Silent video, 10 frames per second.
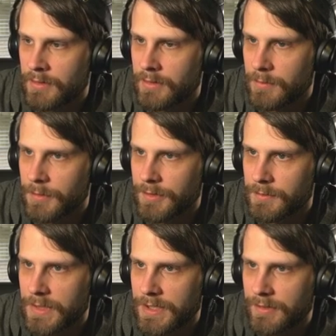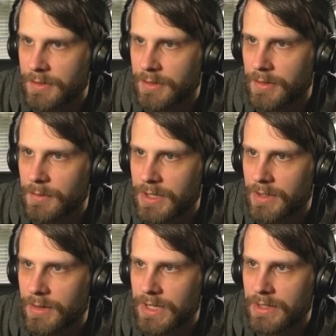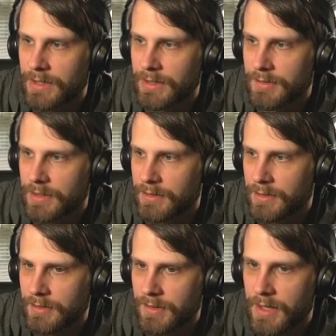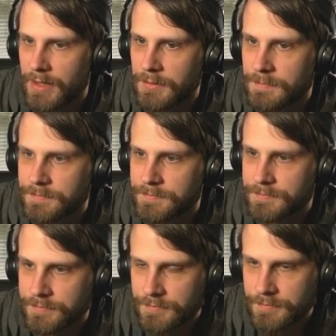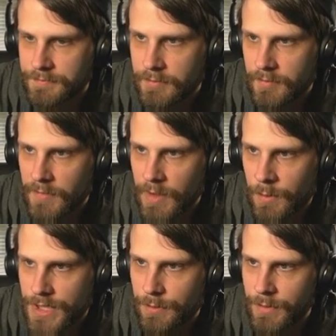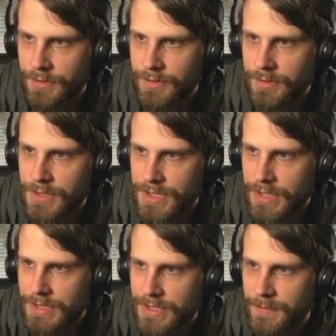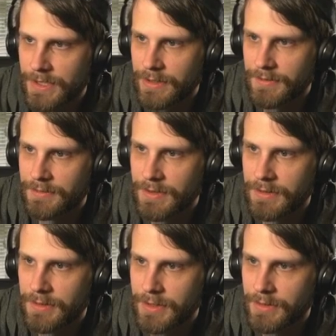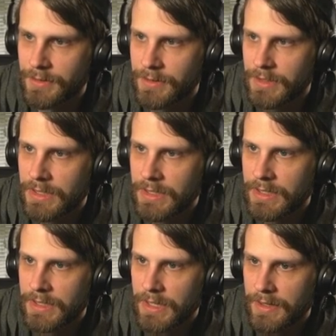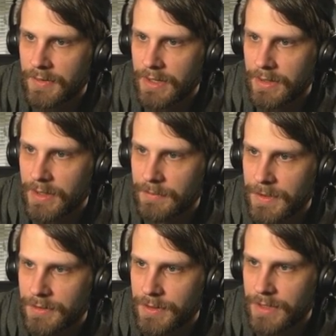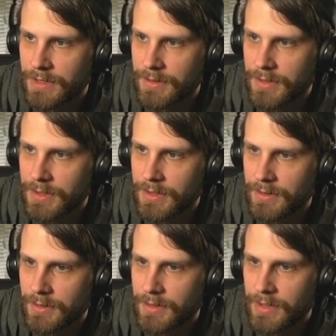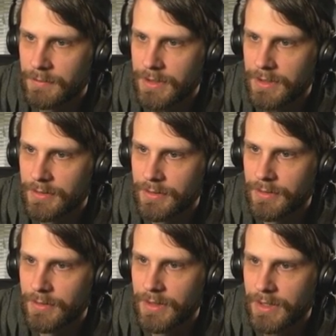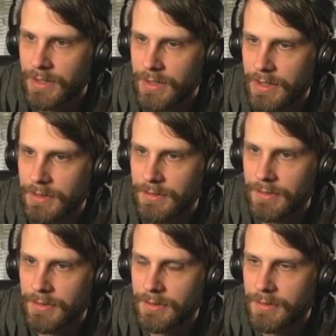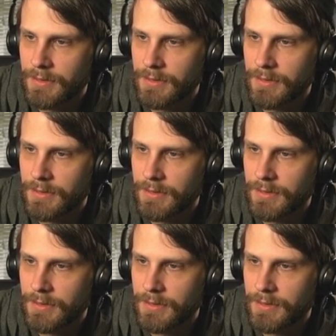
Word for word: We'll submit 0. We can go ahead and exile this now. I will do just to get something off the field here, and then I'm gonna throw a counter here, and I'm gonna throw a counter.